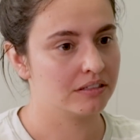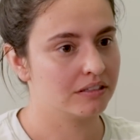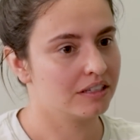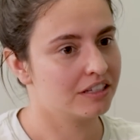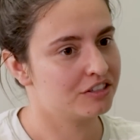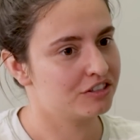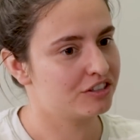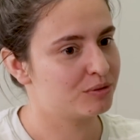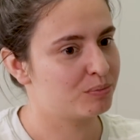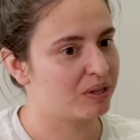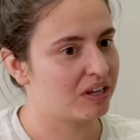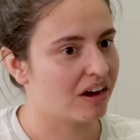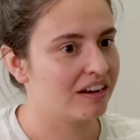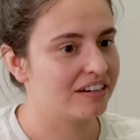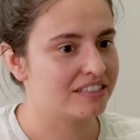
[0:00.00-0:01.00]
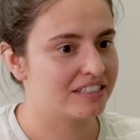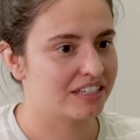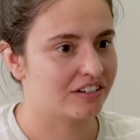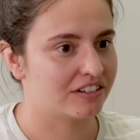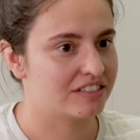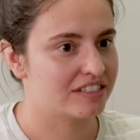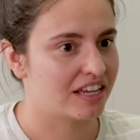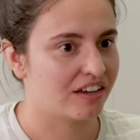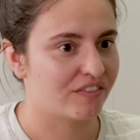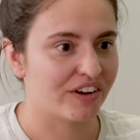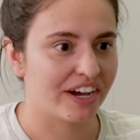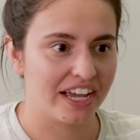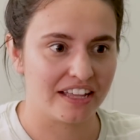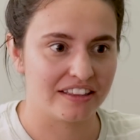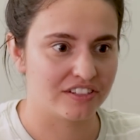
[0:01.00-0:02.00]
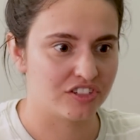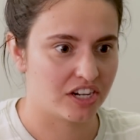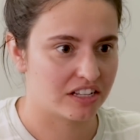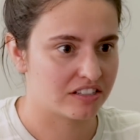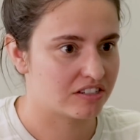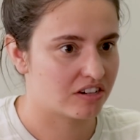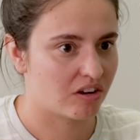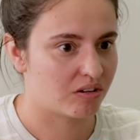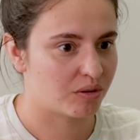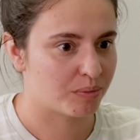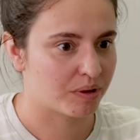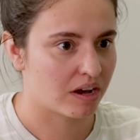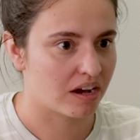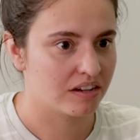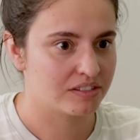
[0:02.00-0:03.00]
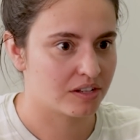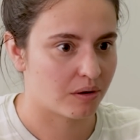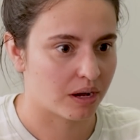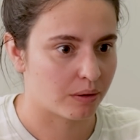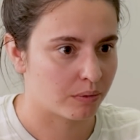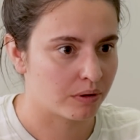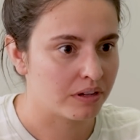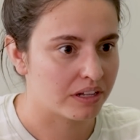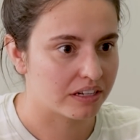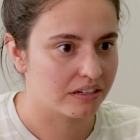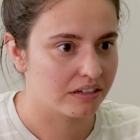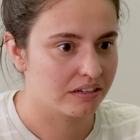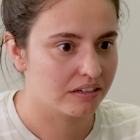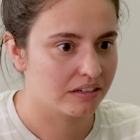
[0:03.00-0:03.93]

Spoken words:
let's just be honest here and say if I had the chance to own a Picasso, I would.